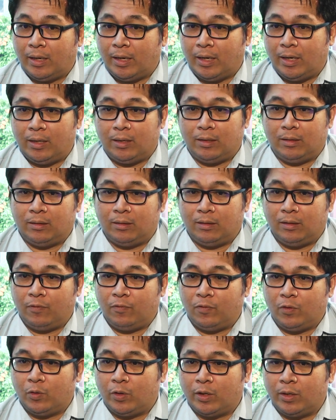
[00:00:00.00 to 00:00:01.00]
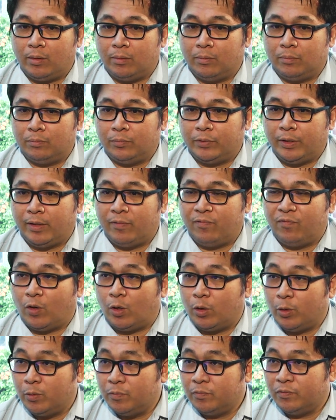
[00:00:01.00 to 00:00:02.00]
and if you can bring in
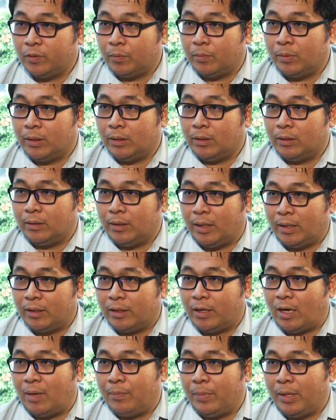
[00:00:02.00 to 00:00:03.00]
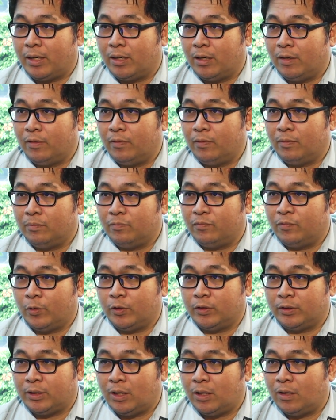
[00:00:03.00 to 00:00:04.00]
volume from another car maker for
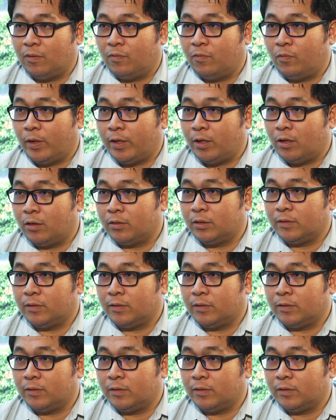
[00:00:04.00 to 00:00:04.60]
yourself, why not,